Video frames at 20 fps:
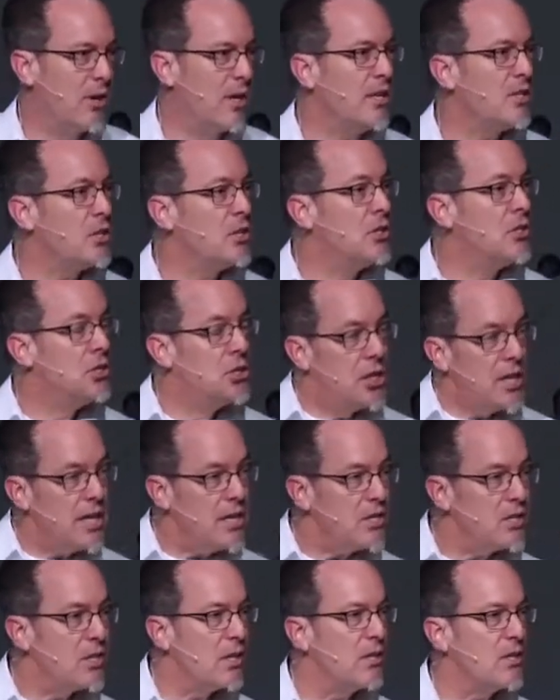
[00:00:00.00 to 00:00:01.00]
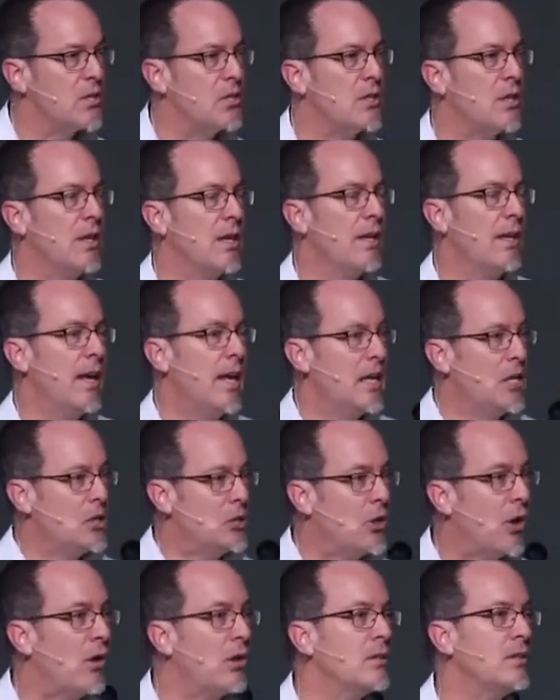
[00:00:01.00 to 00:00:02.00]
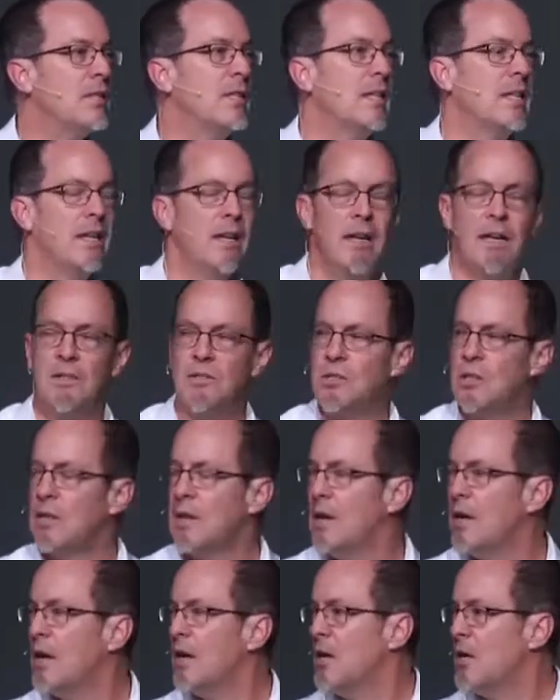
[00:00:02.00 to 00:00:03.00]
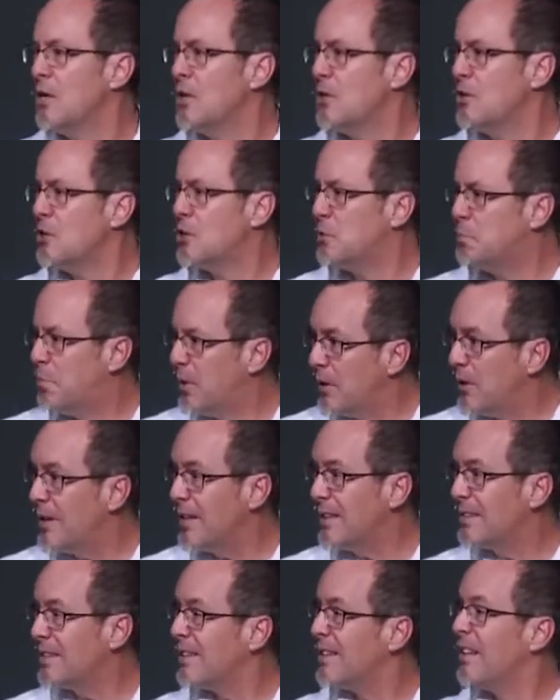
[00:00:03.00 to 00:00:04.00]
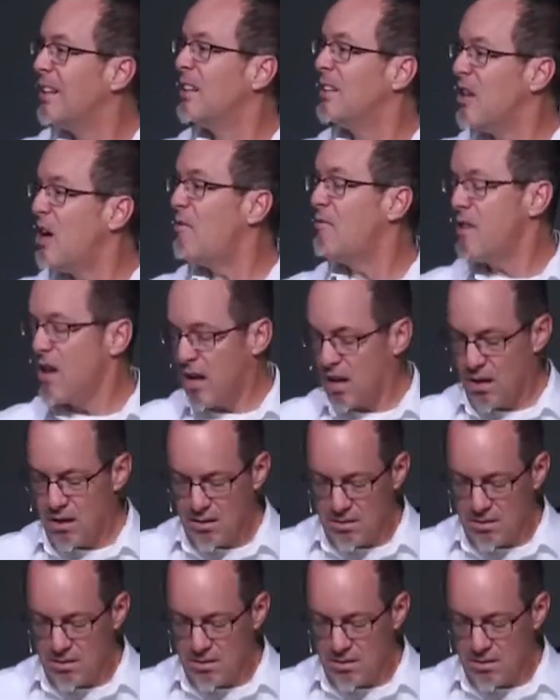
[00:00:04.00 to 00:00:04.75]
It's Jesus exalting, it's spirit loving.